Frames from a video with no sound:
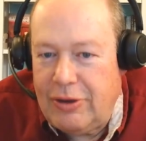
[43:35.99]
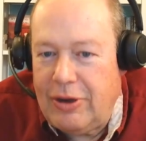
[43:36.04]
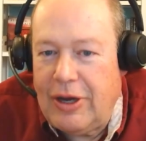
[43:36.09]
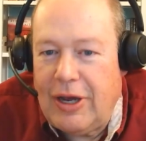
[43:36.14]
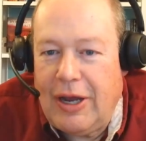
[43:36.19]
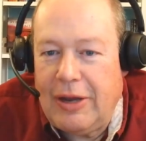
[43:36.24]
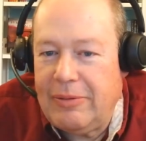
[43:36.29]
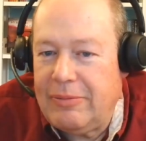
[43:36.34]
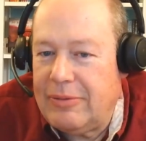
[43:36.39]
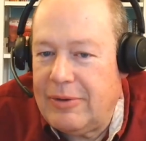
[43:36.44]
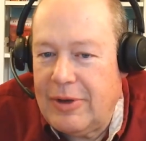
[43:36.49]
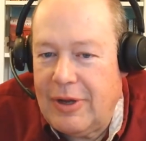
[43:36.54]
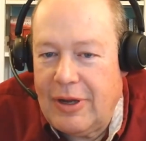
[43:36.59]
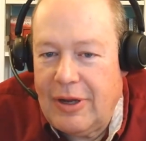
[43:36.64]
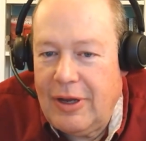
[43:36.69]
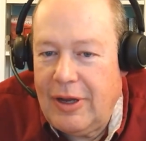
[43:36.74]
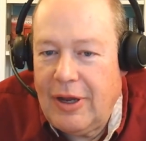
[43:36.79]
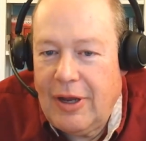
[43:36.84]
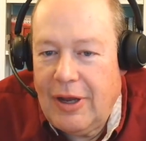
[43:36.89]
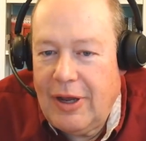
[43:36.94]

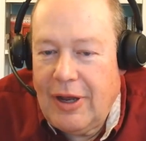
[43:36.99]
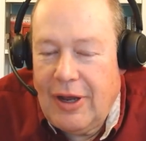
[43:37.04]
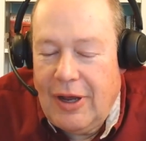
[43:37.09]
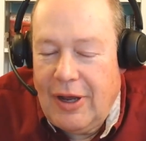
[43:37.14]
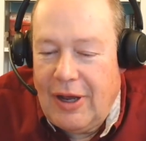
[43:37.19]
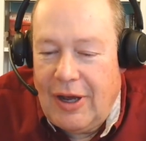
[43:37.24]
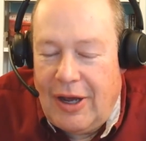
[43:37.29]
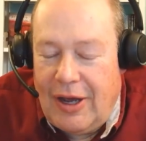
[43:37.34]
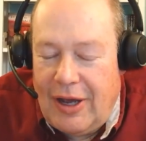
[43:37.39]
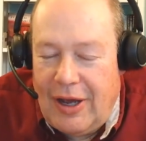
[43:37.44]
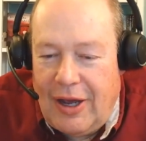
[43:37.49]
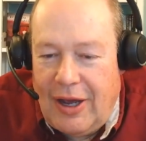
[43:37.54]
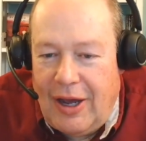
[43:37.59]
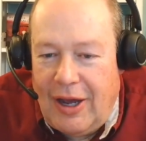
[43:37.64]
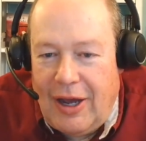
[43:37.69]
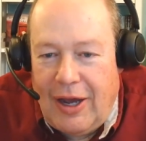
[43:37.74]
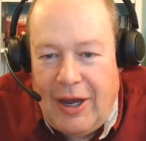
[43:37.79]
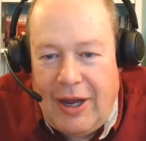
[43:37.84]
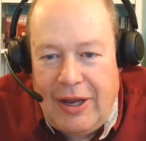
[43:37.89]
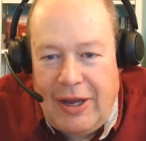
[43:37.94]

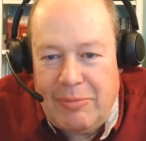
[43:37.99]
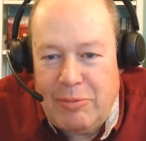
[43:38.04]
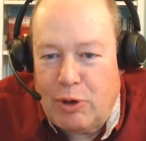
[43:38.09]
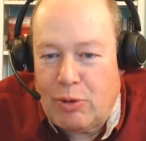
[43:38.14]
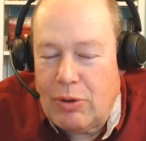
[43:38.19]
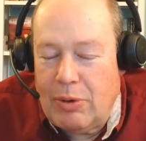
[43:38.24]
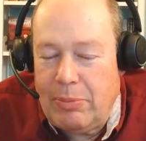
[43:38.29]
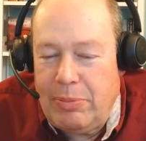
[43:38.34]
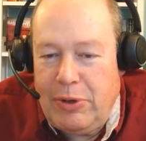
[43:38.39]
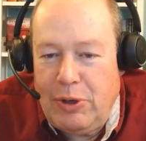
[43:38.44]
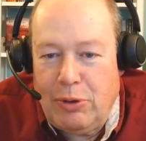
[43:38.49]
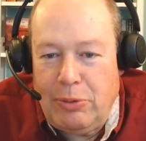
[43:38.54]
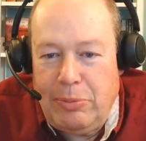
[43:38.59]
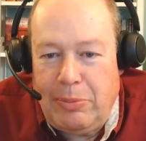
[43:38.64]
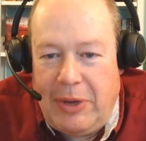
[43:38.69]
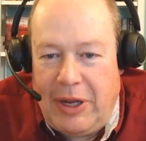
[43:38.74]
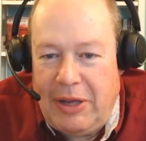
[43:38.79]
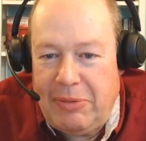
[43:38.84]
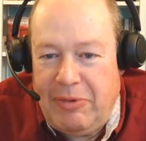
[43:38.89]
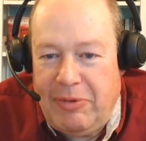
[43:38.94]
I am a grumpy old
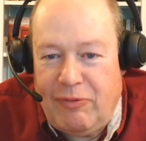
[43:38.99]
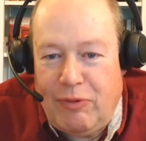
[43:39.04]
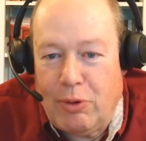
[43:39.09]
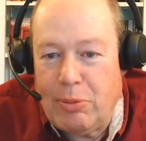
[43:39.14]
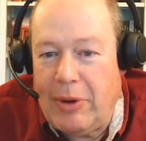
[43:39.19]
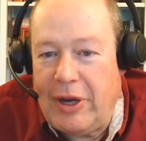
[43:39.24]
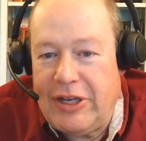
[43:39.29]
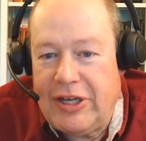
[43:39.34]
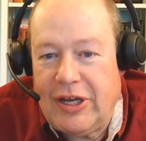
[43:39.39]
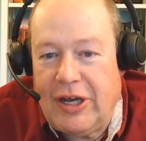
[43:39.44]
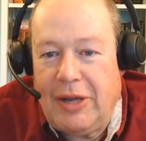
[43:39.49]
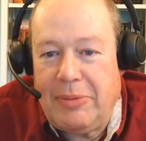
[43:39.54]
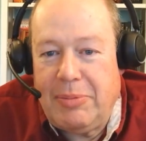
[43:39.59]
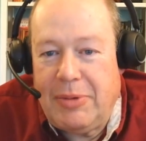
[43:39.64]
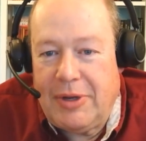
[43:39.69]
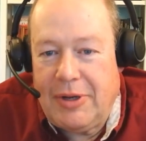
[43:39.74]
man before my time.